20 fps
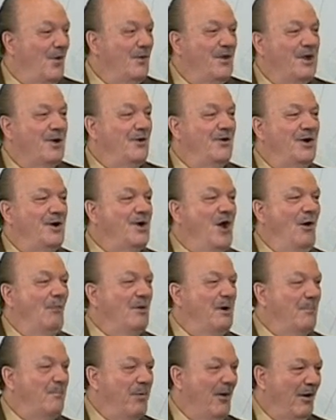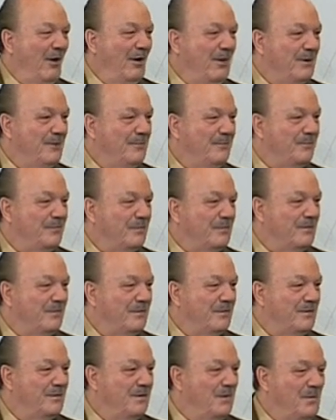only going to know in part.
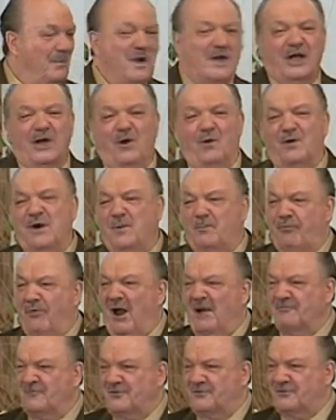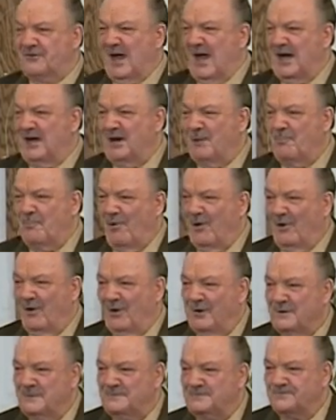And we can only prophesy in
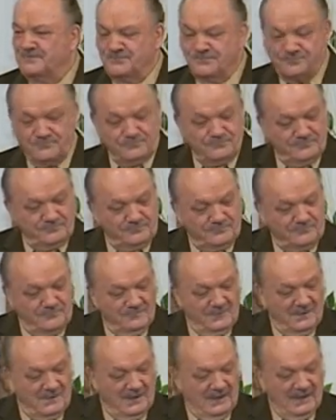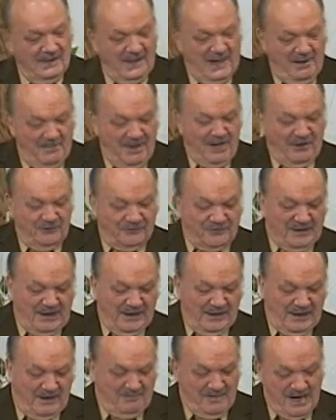part. How many
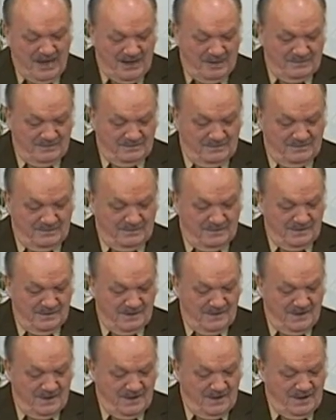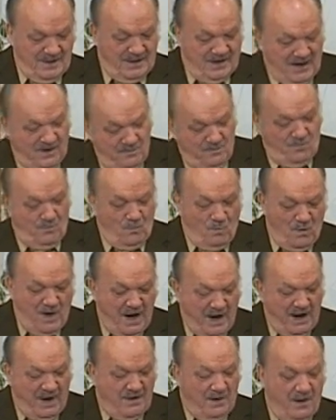say amen? And
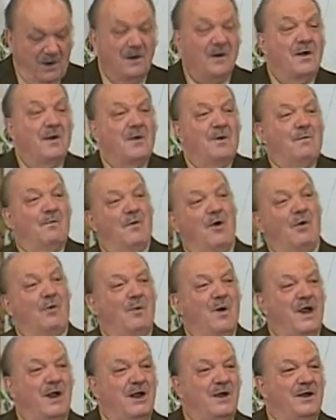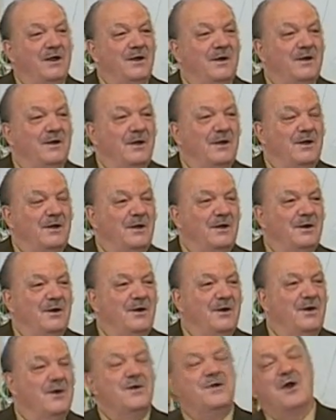when will we
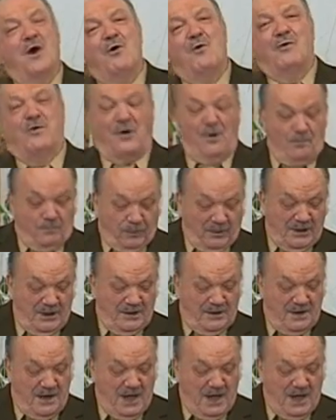no complete